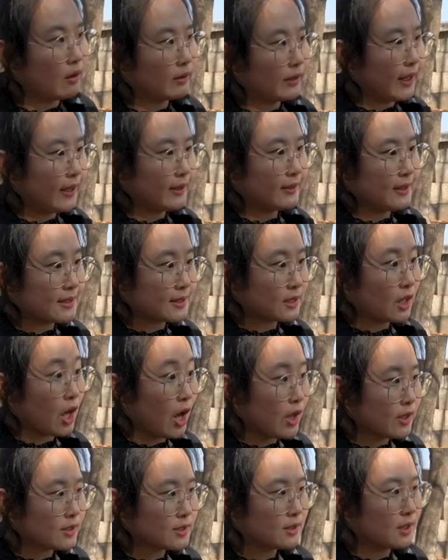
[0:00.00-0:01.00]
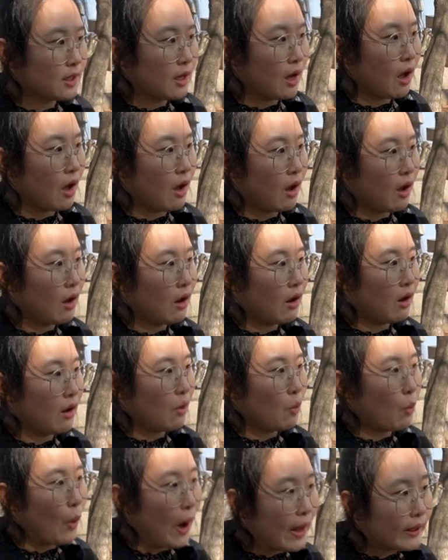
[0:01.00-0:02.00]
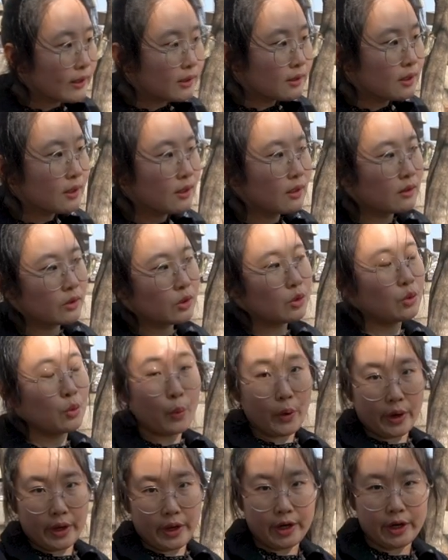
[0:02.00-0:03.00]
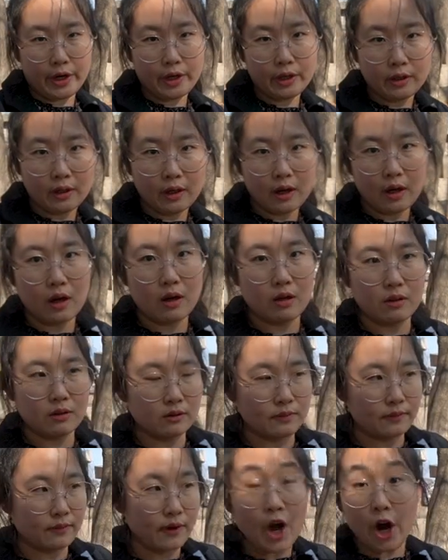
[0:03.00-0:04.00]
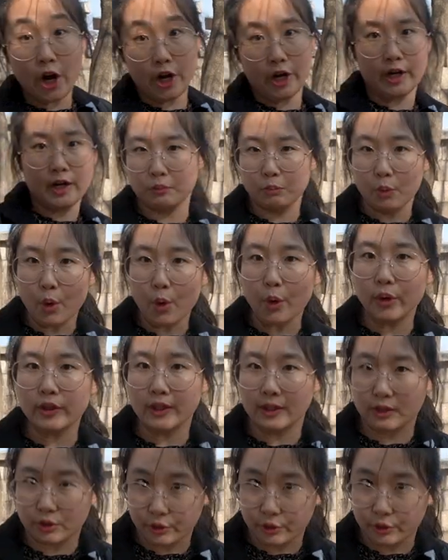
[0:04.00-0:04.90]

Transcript: they discussed what to wear of her mourning